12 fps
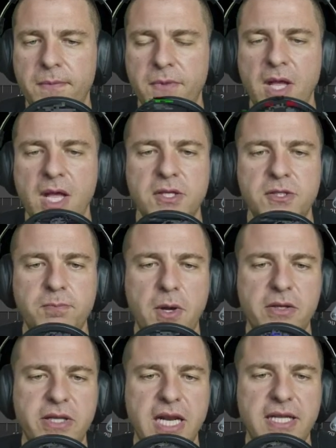
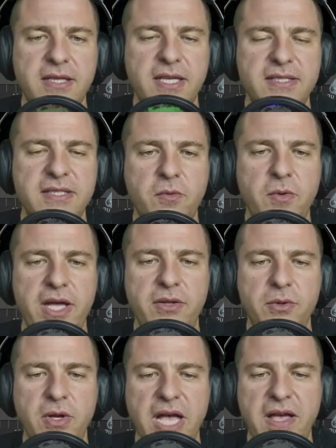Spotlight is a way to
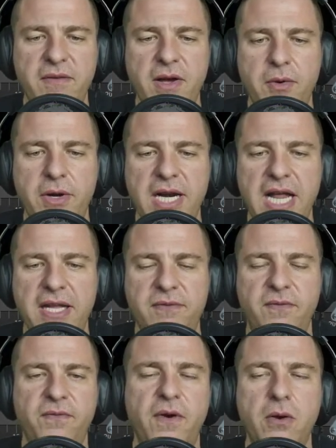have our light
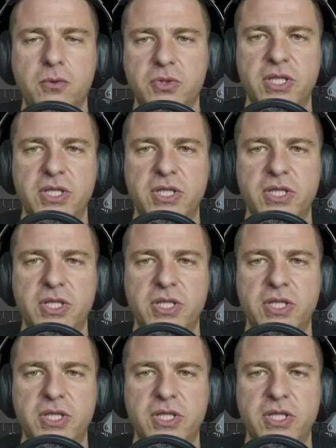focused